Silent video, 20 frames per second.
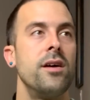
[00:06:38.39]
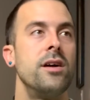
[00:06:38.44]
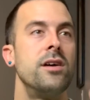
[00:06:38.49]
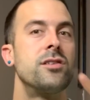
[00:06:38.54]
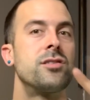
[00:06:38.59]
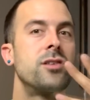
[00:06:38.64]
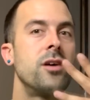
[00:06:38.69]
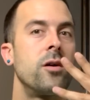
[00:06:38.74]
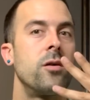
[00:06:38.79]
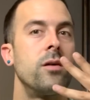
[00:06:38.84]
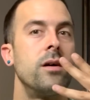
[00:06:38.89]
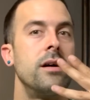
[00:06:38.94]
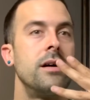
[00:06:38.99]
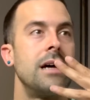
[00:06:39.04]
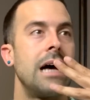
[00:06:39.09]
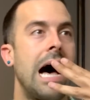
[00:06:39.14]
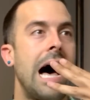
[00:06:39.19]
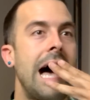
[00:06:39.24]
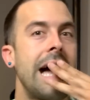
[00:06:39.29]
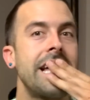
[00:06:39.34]
So
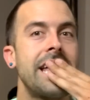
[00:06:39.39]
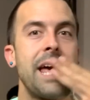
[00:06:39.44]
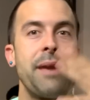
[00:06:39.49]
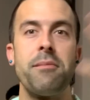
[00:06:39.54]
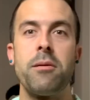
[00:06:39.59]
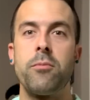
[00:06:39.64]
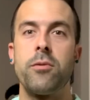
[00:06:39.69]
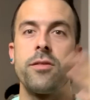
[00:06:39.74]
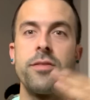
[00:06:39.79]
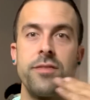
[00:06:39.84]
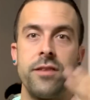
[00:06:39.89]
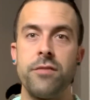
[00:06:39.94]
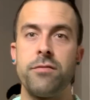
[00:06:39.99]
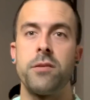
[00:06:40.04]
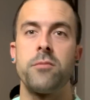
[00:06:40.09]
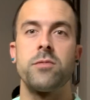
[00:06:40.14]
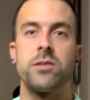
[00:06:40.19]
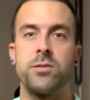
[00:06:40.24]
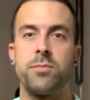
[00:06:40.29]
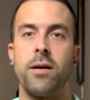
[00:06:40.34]
I came up with
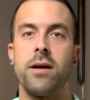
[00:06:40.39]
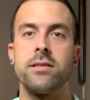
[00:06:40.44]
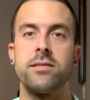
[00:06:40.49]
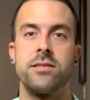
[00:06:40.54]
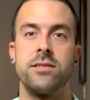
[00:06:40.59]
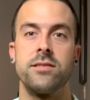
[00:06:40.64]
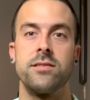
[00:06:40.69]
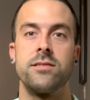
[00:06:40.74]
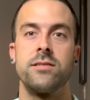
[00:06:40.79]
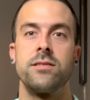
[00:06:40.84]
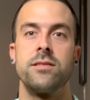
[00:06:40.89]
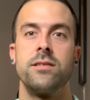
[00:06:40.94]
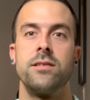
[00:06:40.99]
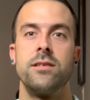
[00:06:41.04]
different responses.